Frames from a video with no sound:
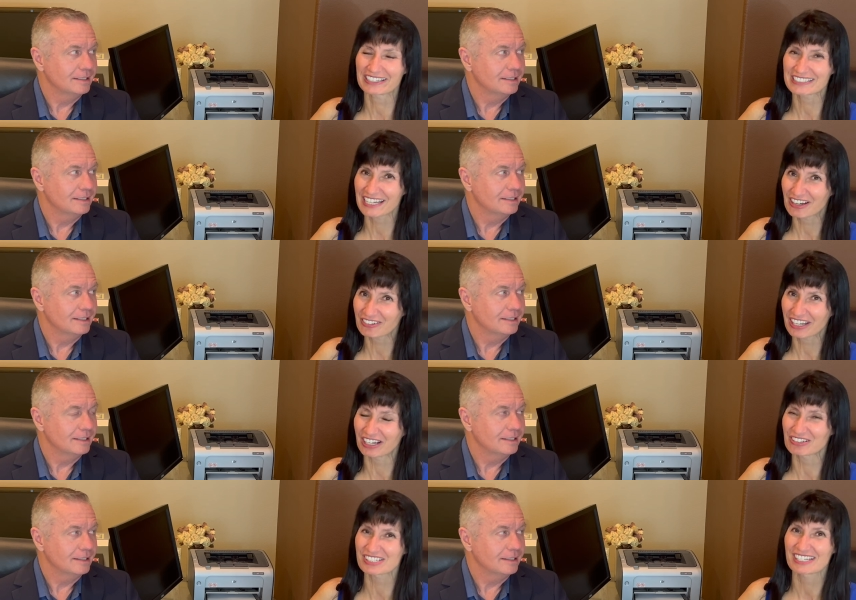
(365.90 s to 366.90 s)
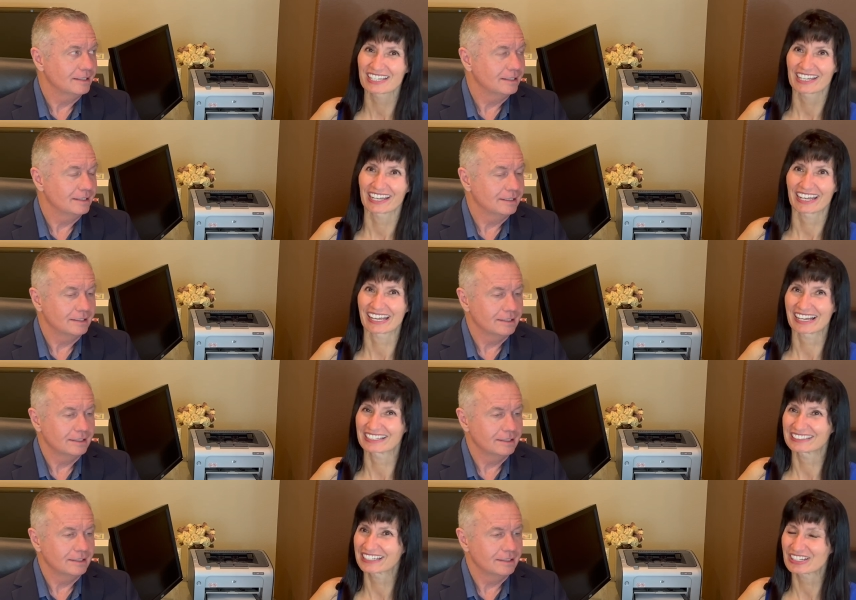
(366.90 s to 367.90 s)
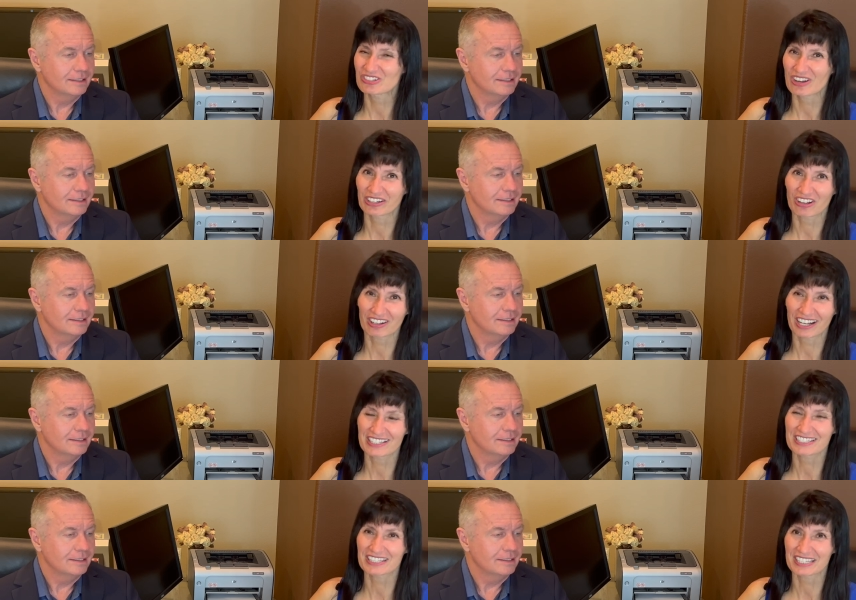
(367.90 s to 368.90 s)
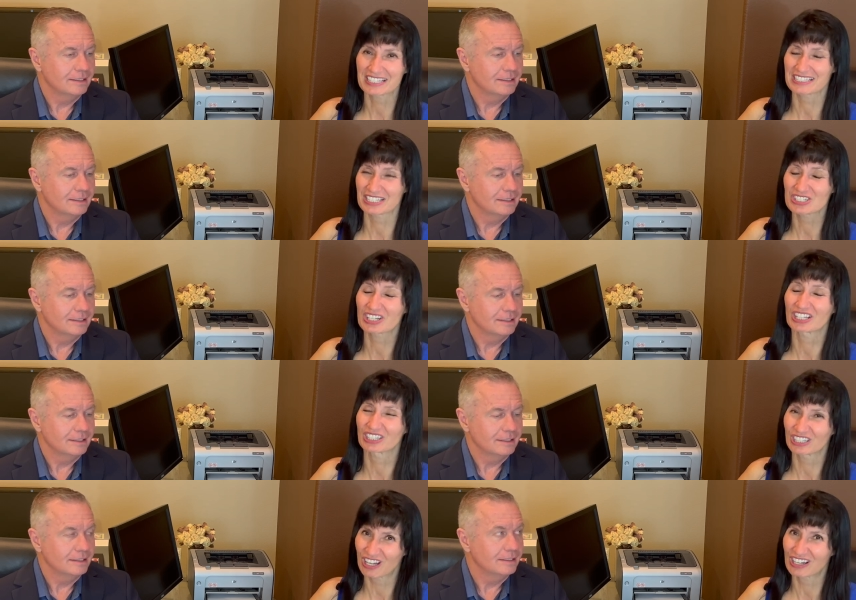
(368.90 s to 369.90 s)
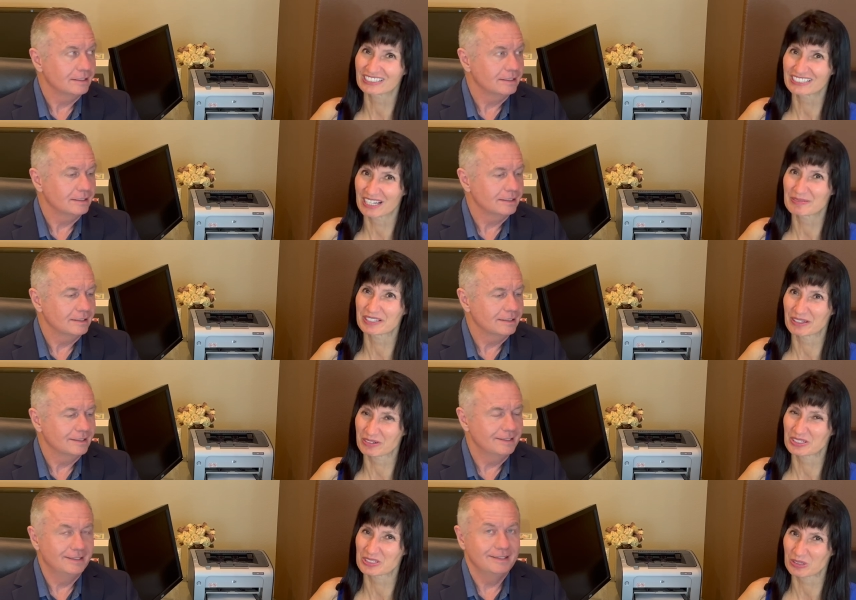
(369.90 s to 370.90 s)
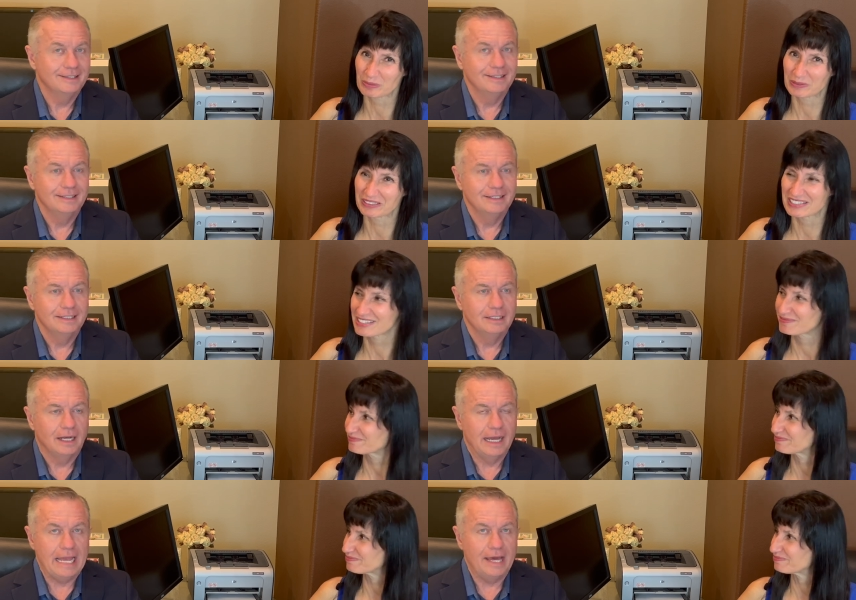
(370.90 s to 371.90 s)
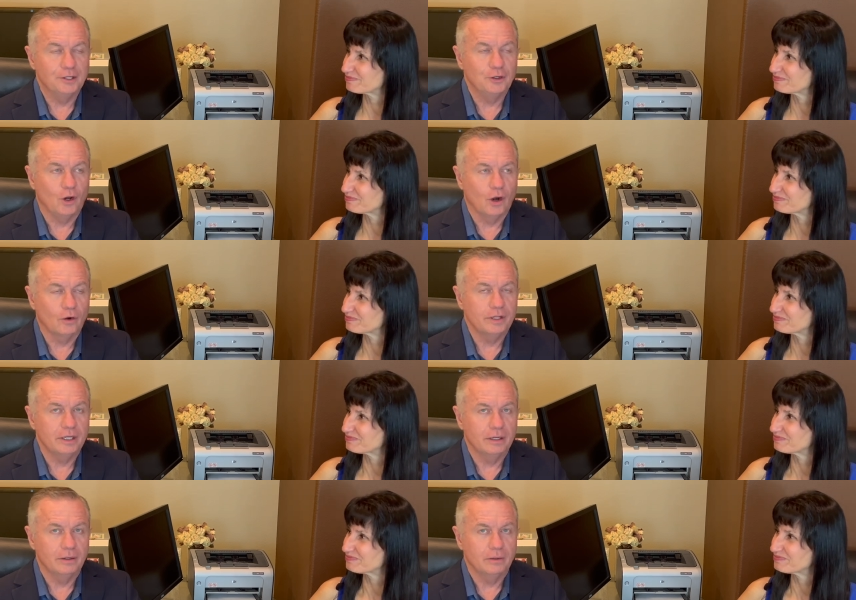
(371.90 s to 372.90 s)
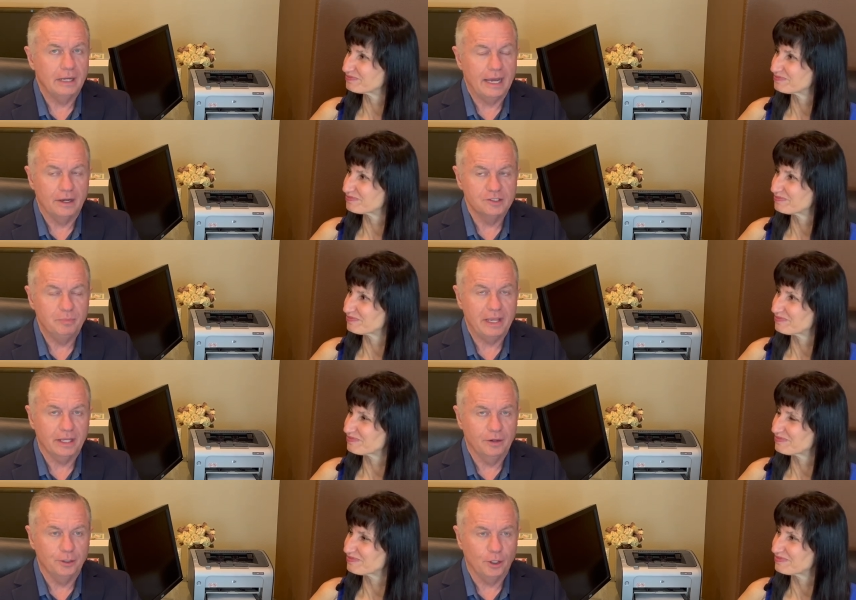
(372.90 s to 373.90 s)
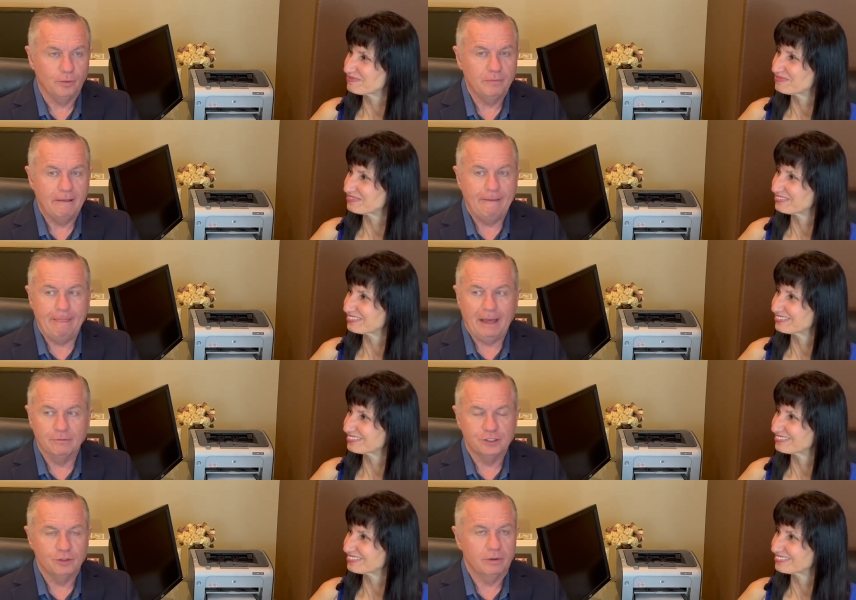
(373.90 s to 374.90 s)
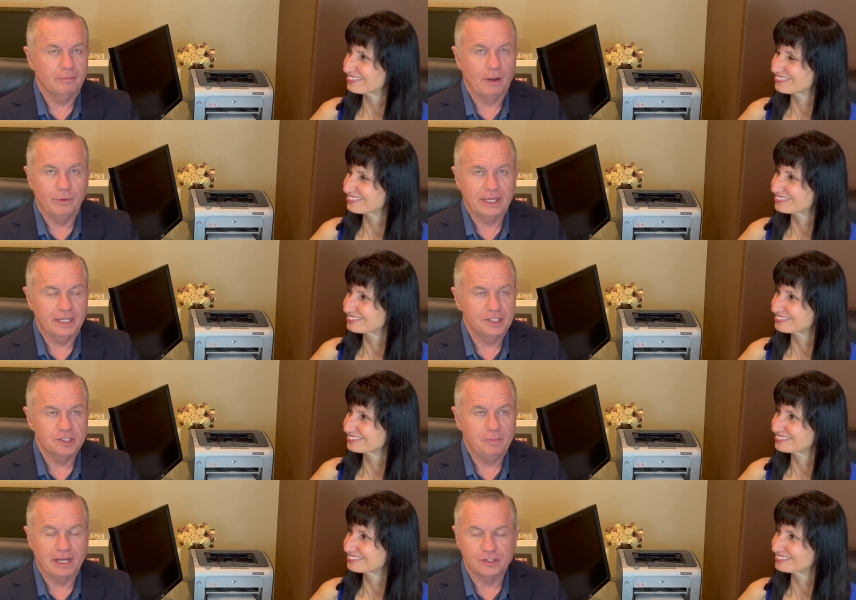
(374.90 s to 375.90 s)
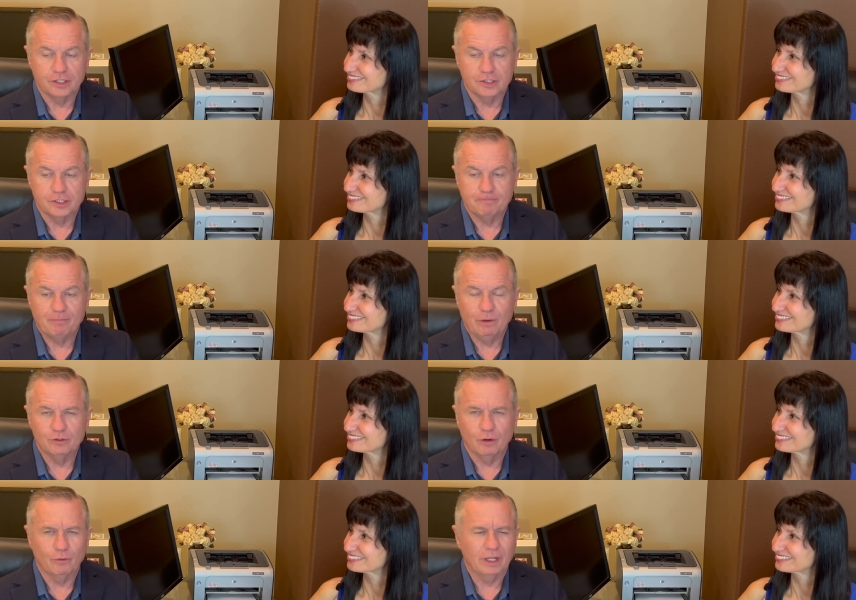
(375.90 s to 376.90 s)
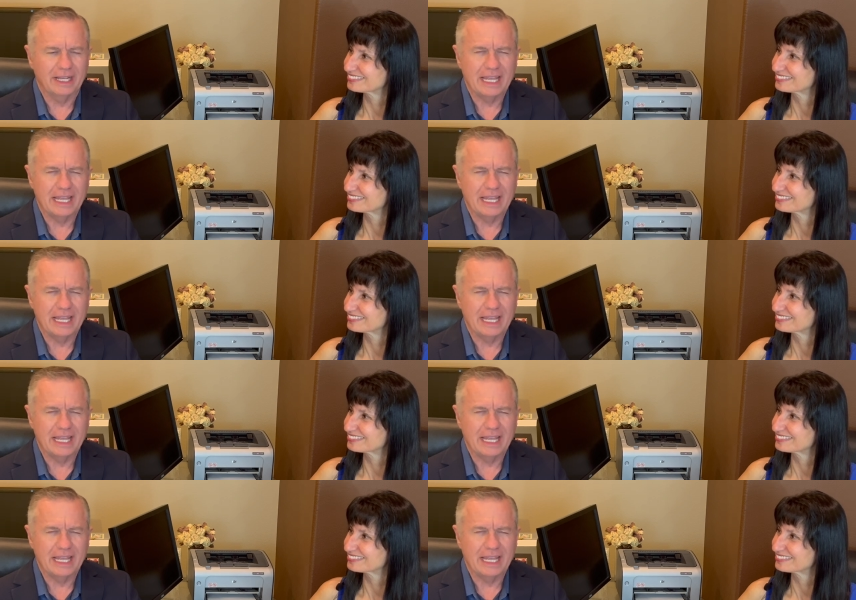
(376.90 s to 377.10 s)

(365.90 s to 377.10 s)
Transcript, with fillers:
Speaker 1: in town out and and tried all kinds of things, and it took a long time to get rid of scorpions.
Speaker 2: I had an REO house, bank owned home. I was doing my weekend inspections. It was over in like